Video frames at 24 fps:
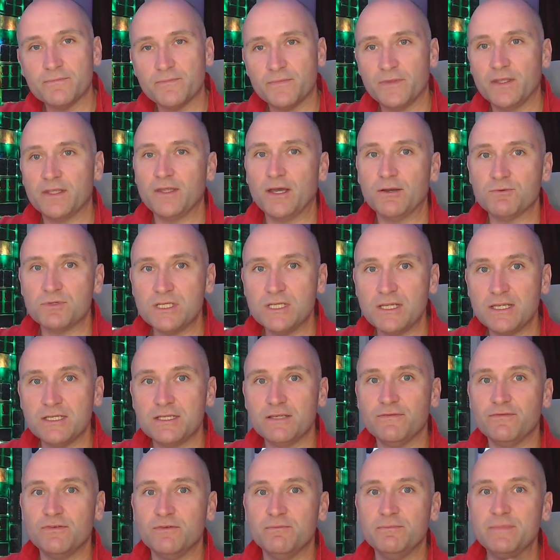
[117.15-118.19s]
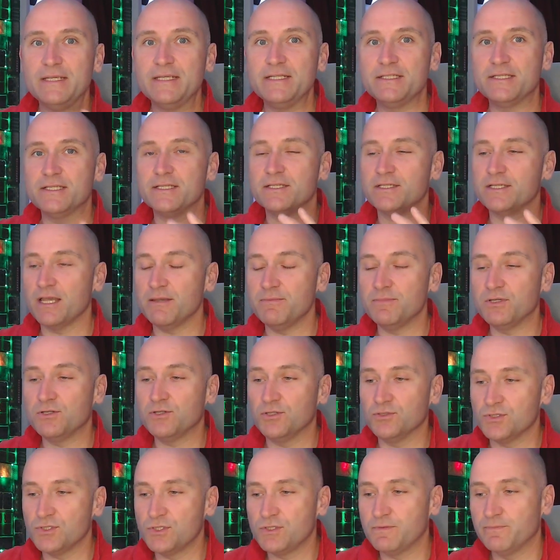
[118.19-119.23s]
Now, that was easy for me to say
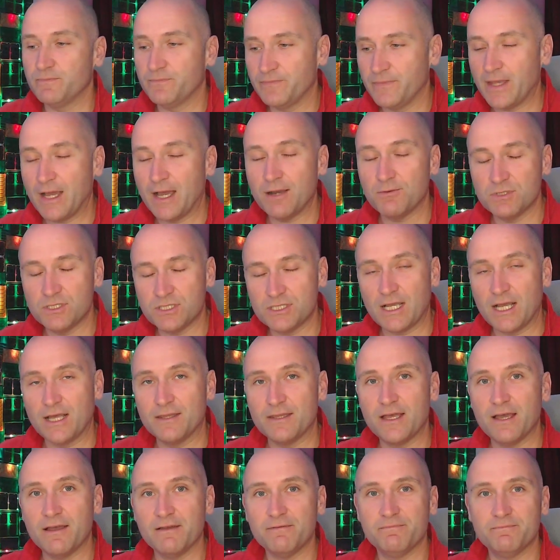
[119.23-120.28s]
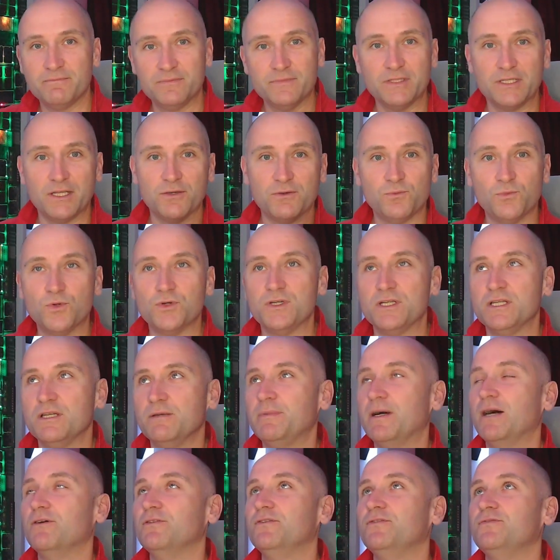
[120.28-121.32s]
because I was sat there, you know, worrying
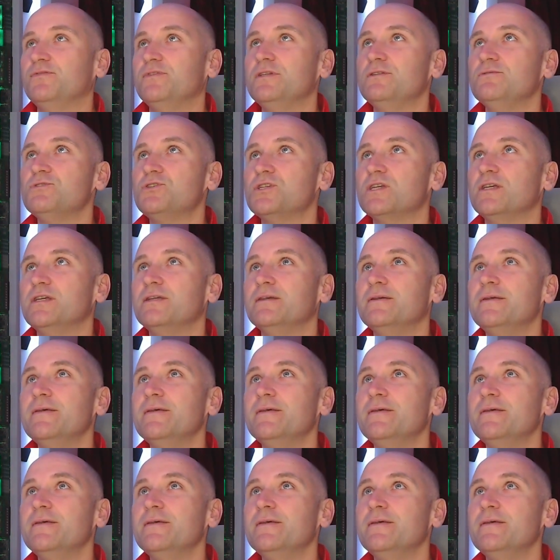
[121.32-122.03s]
about the future.